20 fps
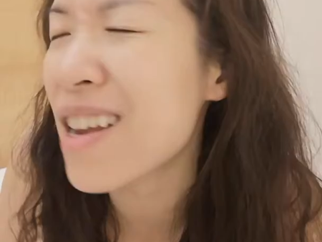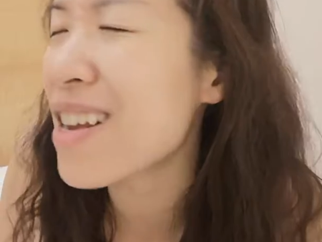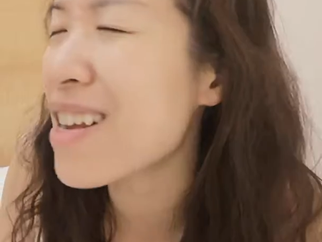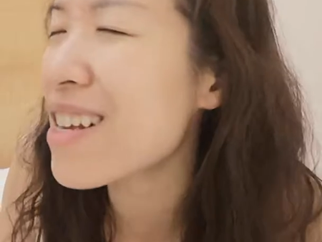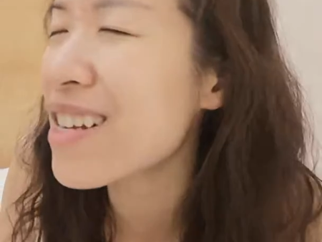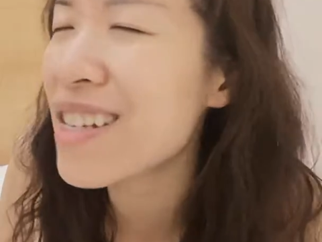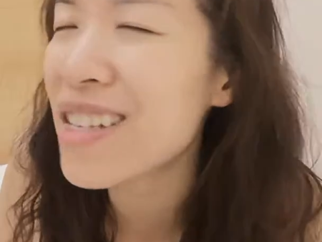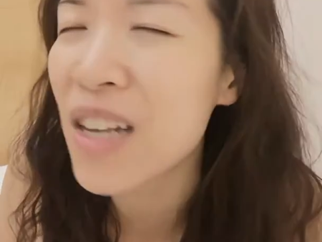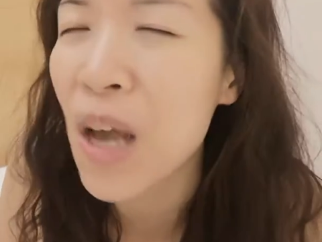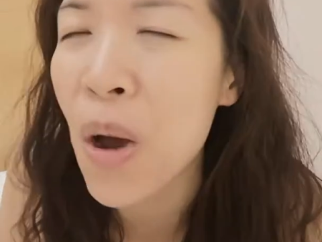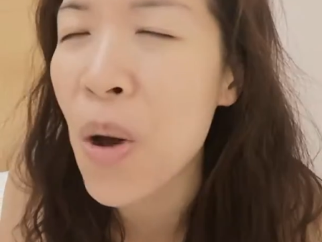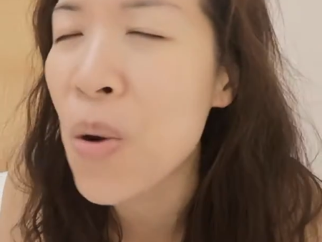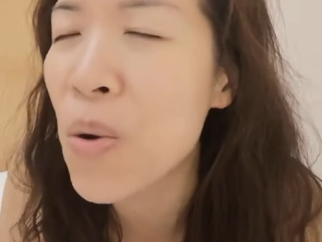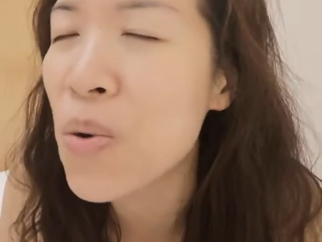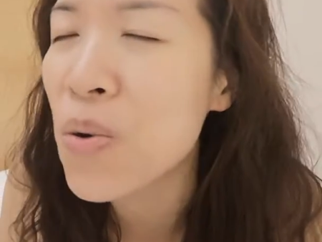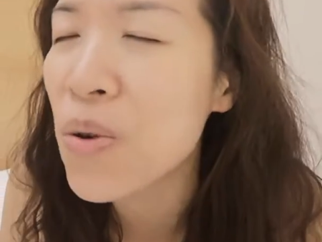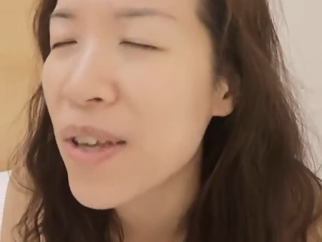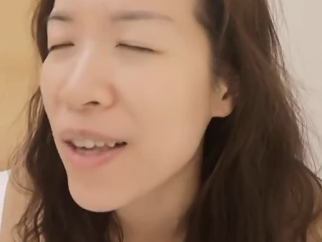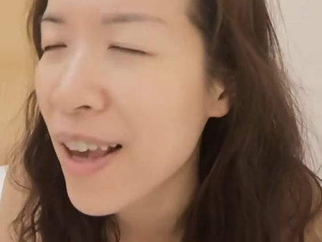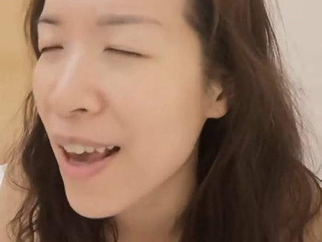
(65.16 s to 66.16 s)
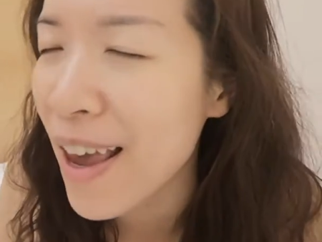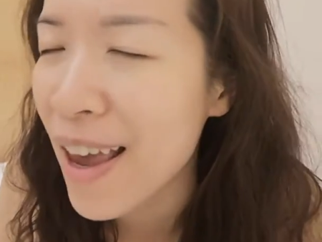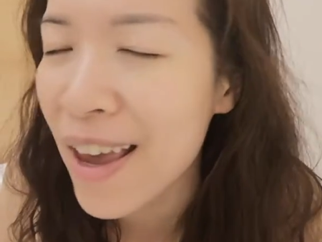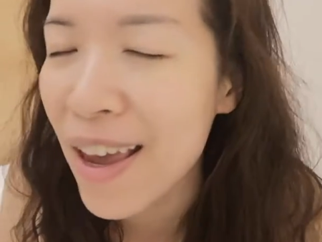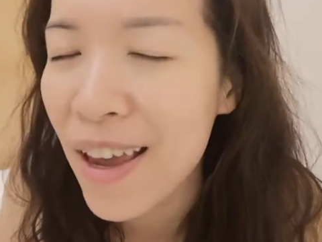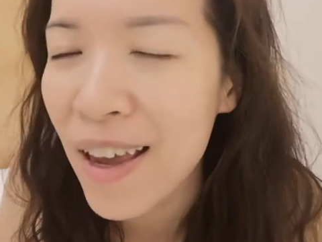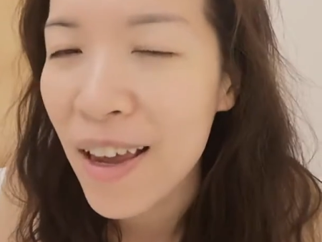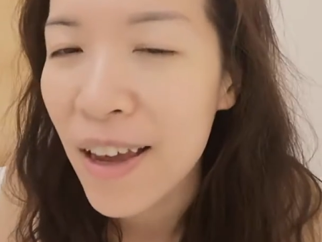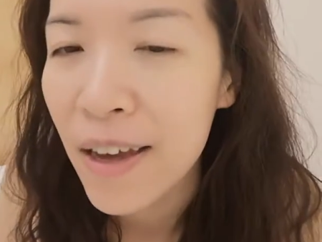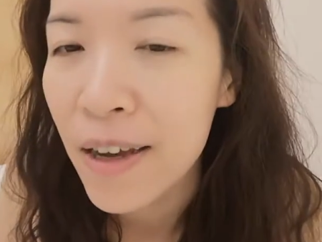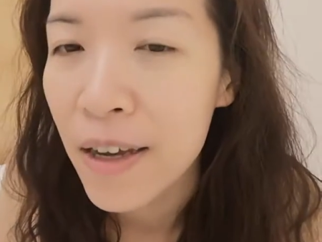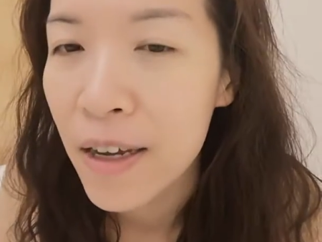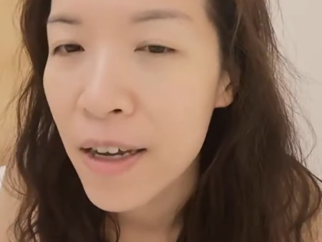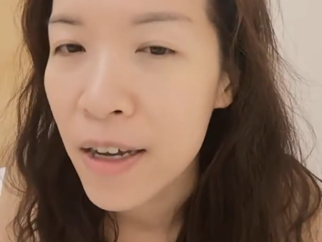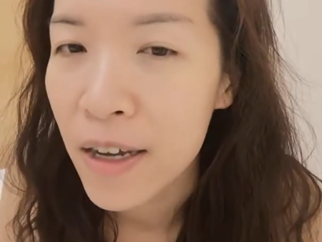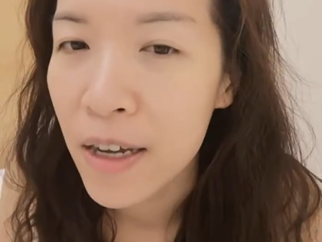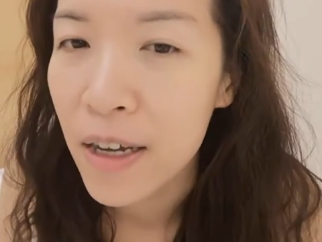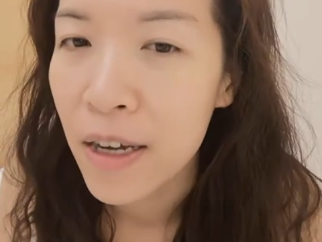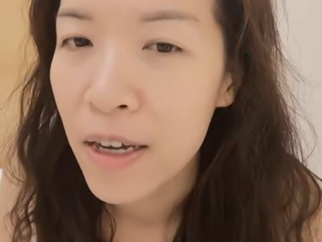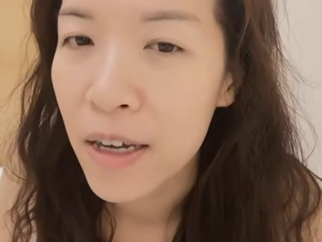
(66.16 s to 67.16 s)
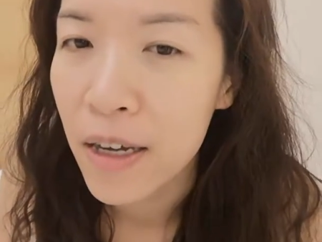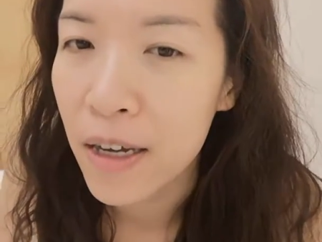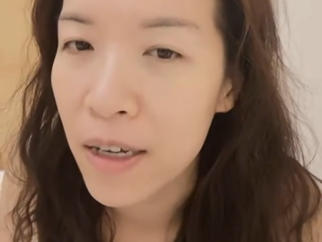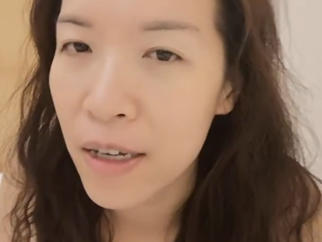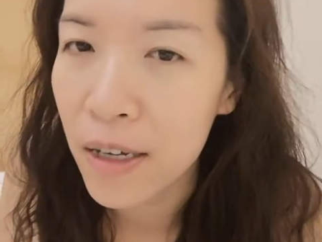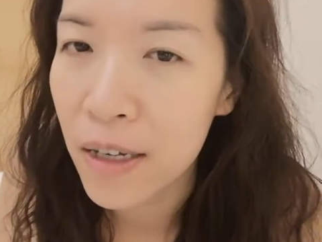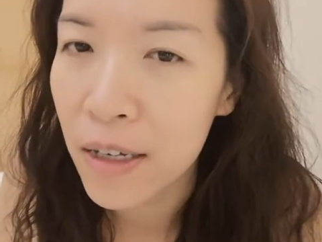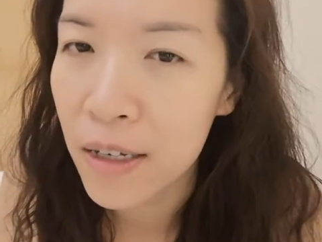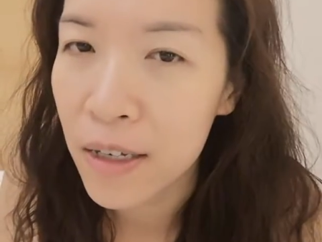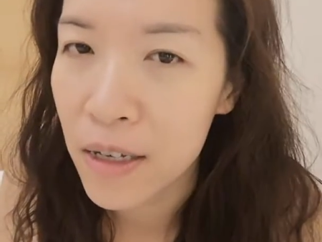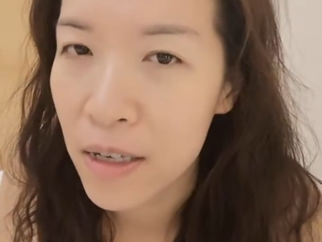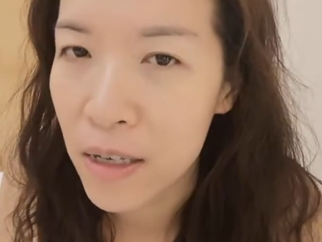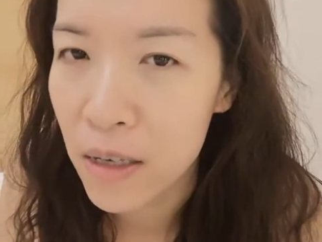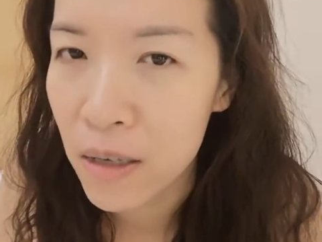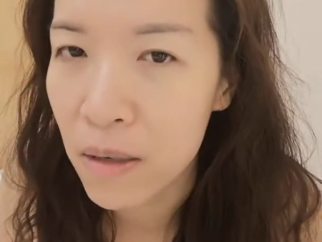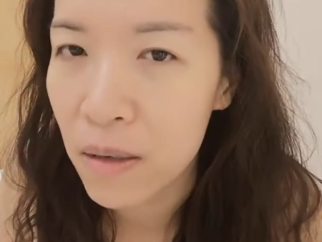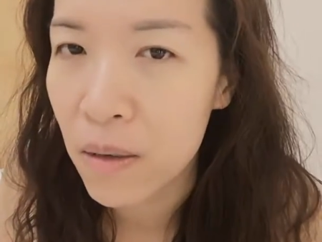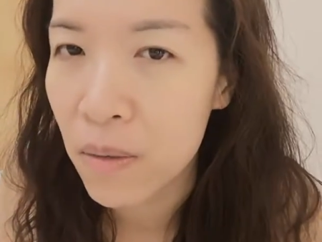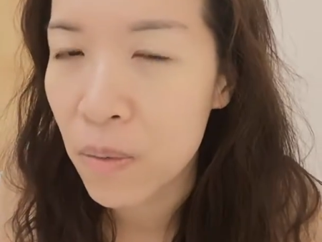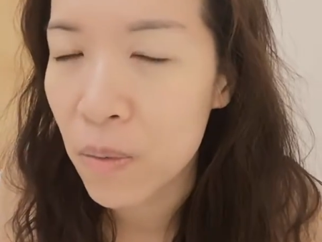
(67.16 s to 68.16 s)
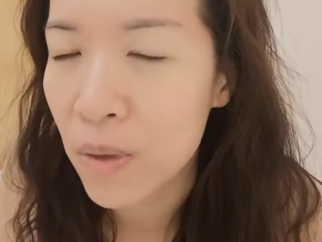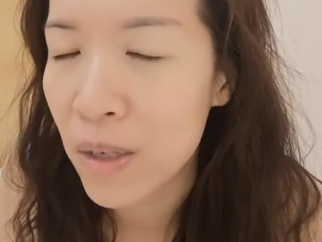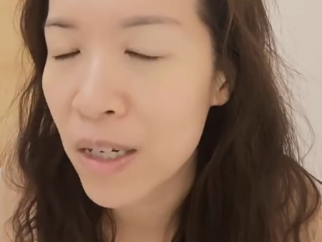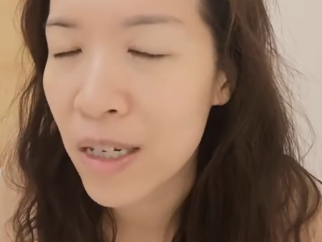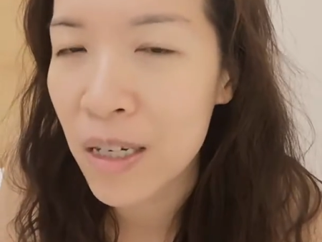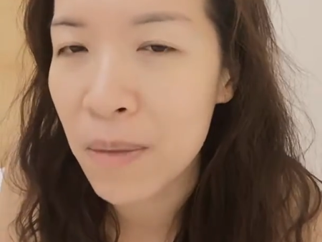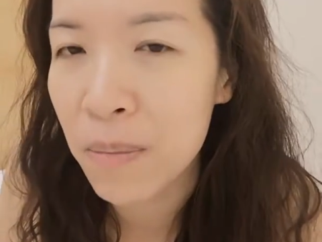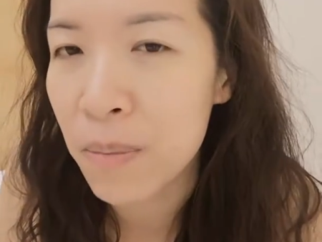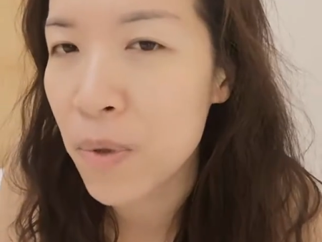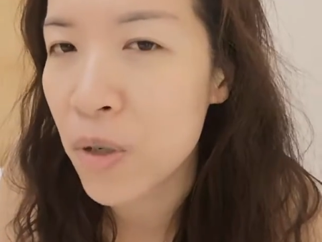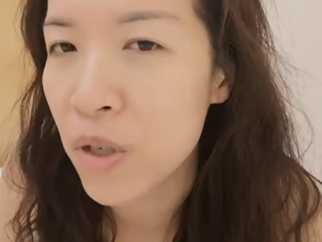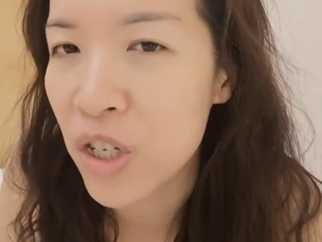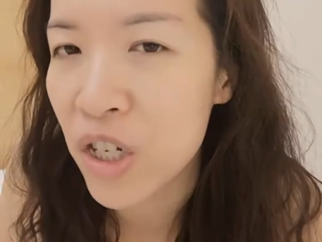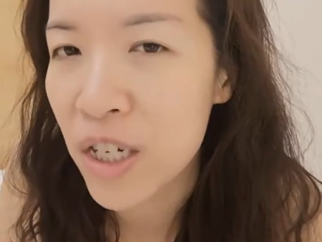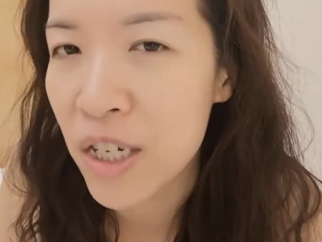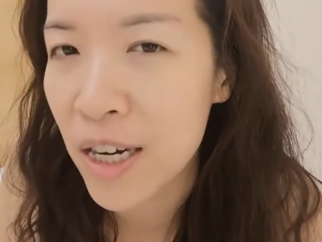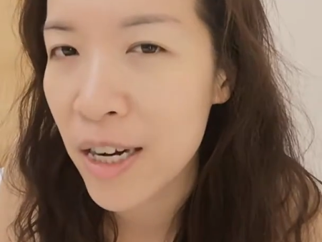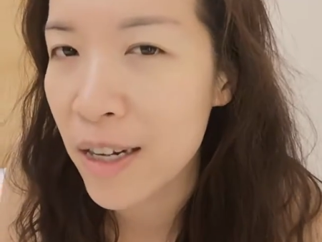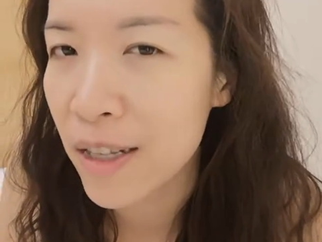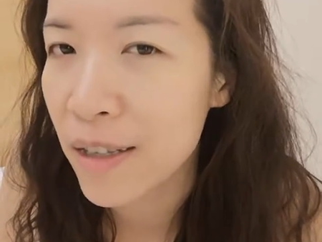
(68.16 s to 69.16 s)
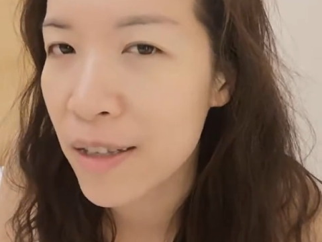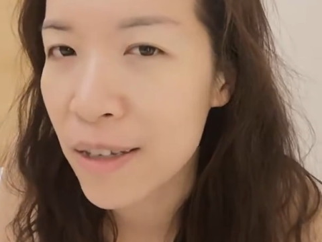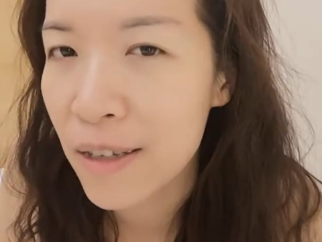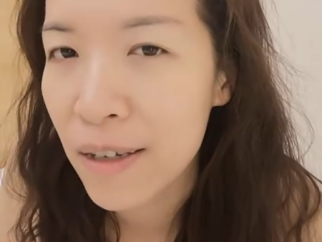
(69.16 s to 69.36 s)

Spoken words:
is okay is really bullshit.